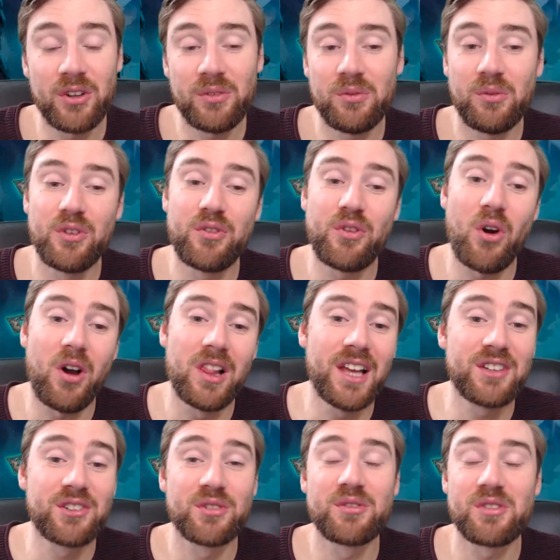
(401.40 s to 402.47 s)
on, we've got a
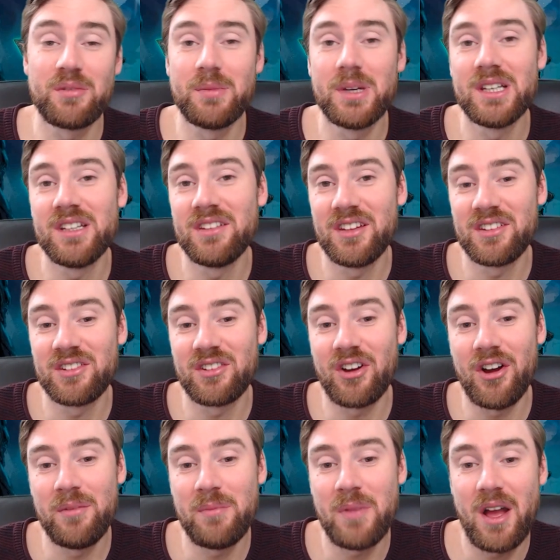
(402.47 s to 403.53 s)
legendary minion this
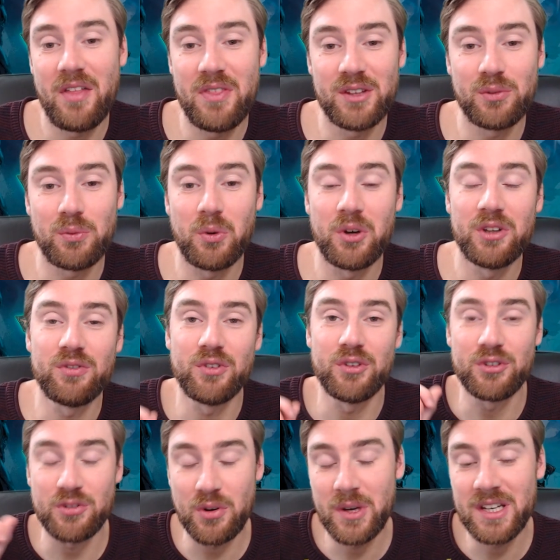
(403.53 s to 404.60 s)
time, and this one is for
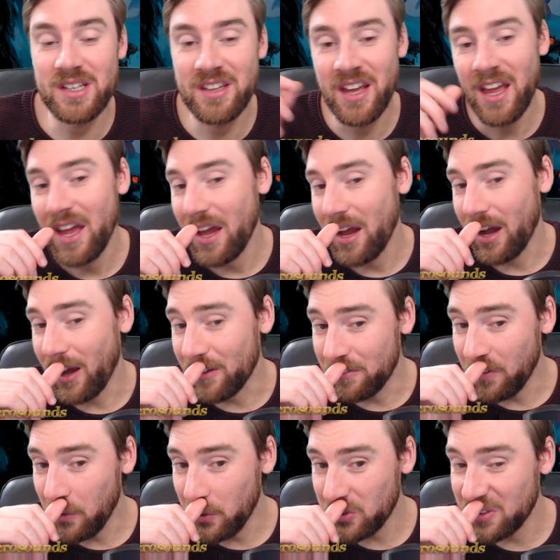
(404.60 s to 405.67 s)
Druid.
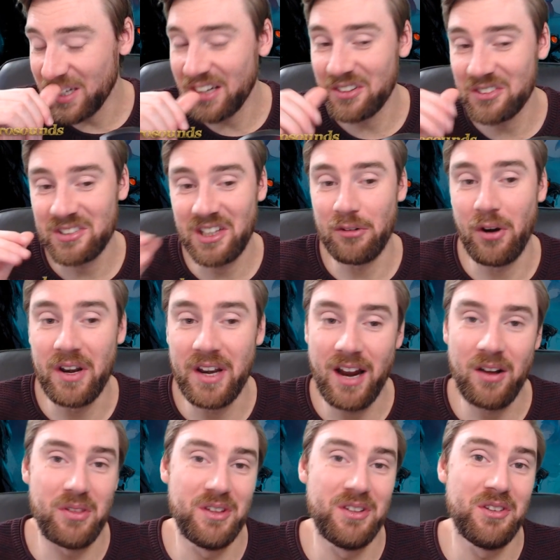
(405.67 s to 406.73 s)
Unfortunately, I'll say right
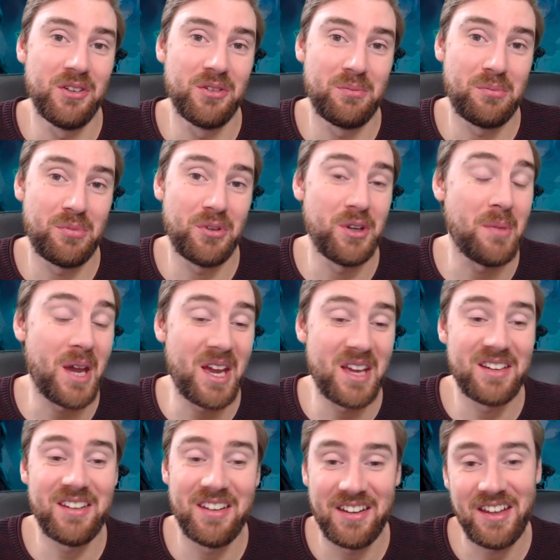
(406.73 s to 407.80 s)
now, this is pretty
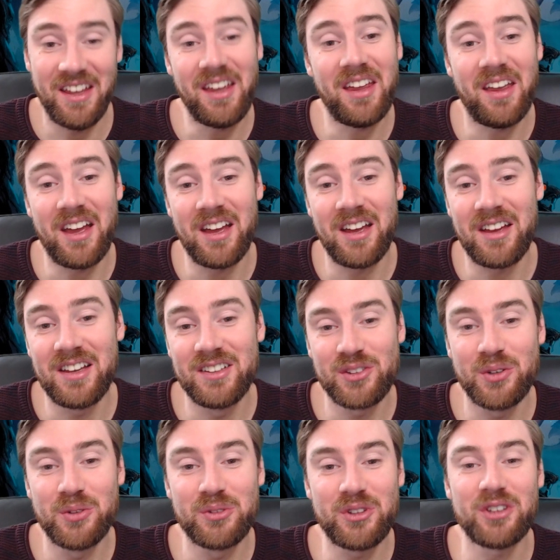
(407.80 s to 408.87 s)
bad. It's
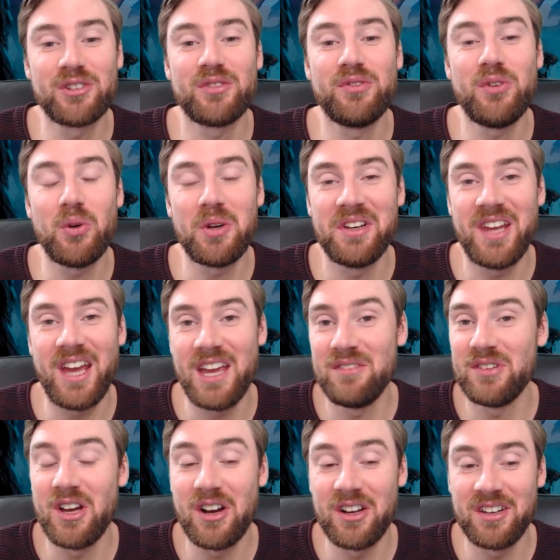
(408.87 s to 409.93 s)
called Dusk Fallen
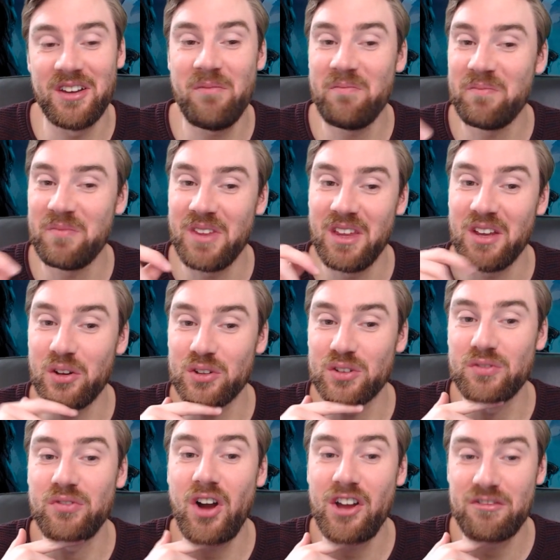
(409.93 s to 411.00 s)
Avianna,
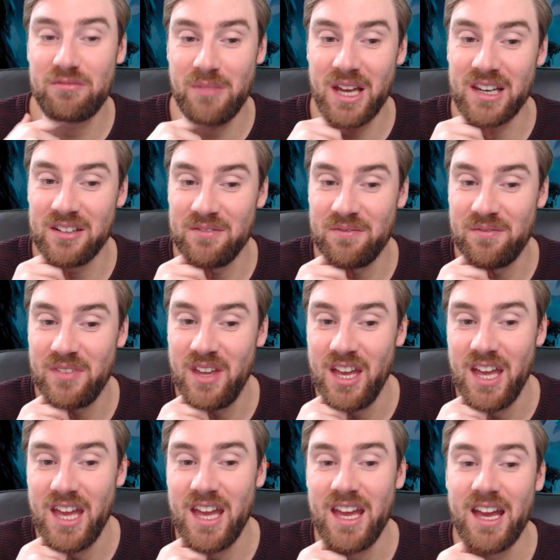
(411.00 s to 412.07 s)
costs 5 mana,
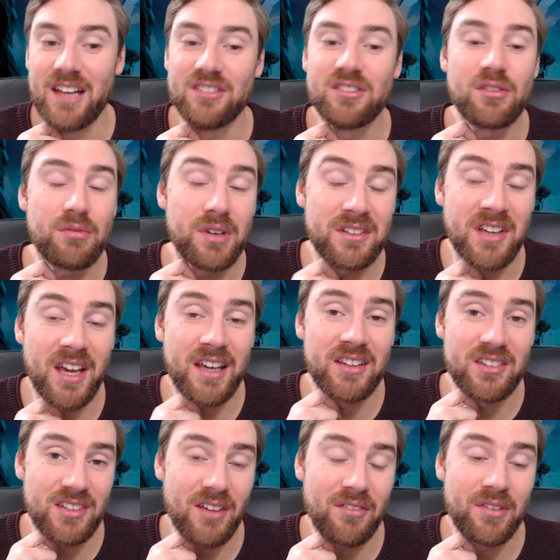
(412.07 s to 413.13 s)
has 3 attack
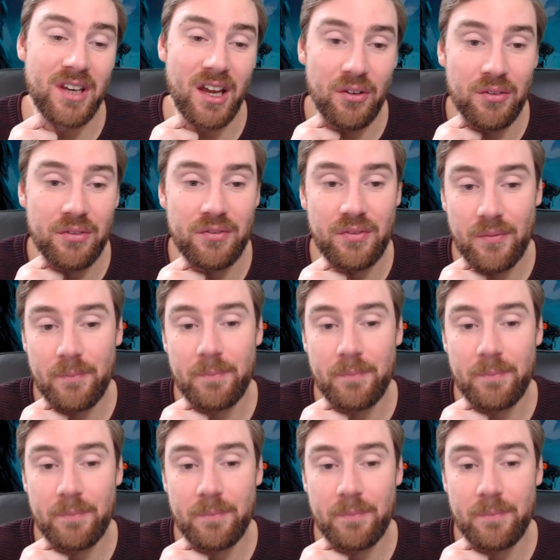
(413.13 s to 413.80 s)
and 7 health,